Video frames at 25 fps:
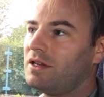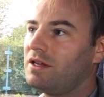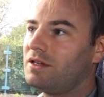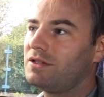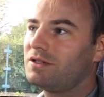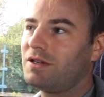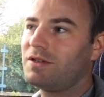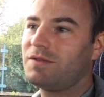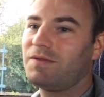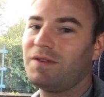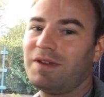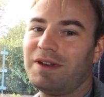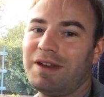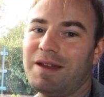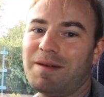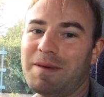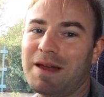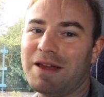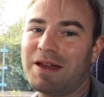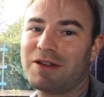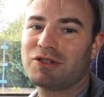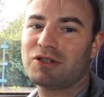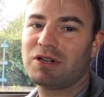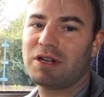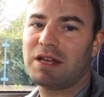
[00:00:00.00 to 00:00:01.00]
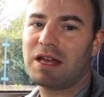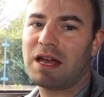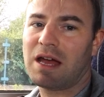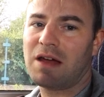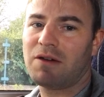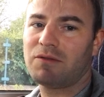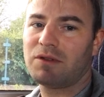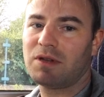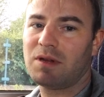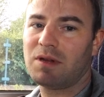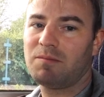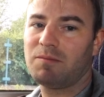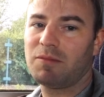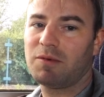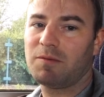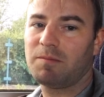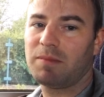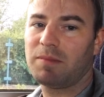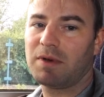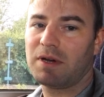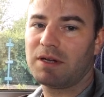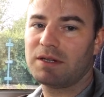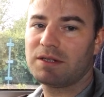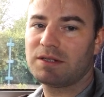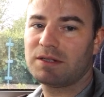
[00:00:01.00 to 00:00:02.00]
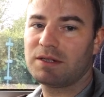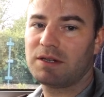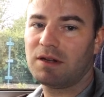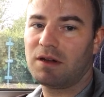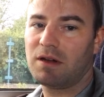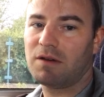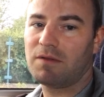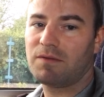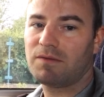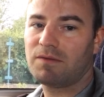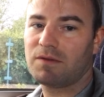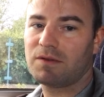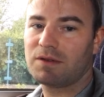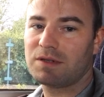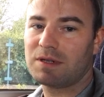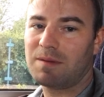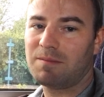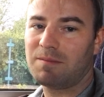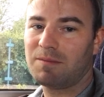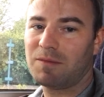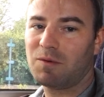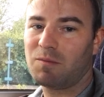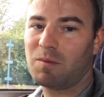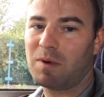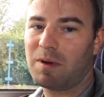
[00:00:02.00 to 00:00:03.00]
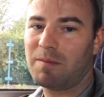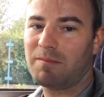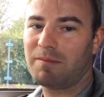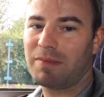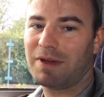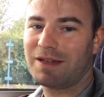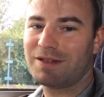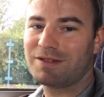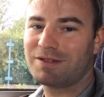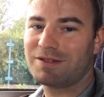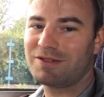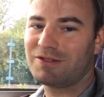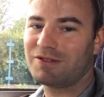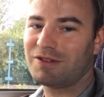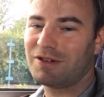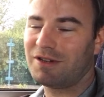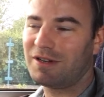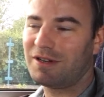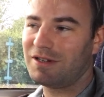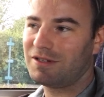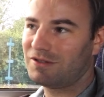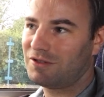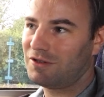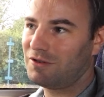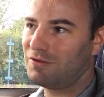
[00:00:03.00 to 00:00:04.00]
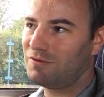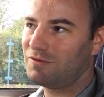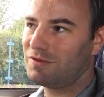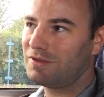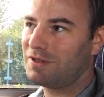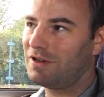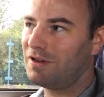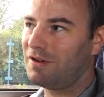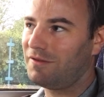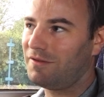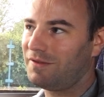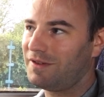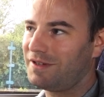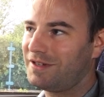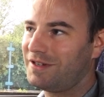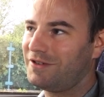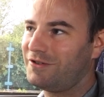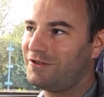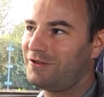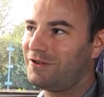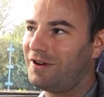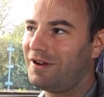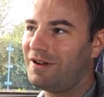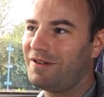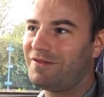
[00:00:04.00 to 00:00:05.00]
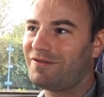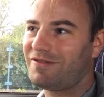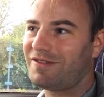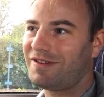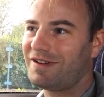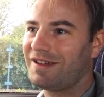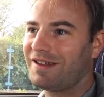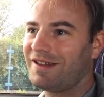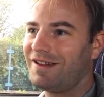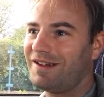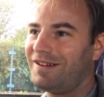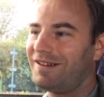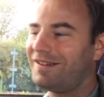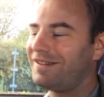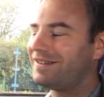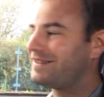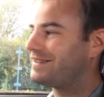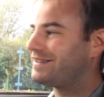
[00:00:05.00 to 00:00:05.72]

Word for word: So it's funny, I'm actually outnumbered by staff because I'm the one passenger and there's two staff, there's a driver and a guard.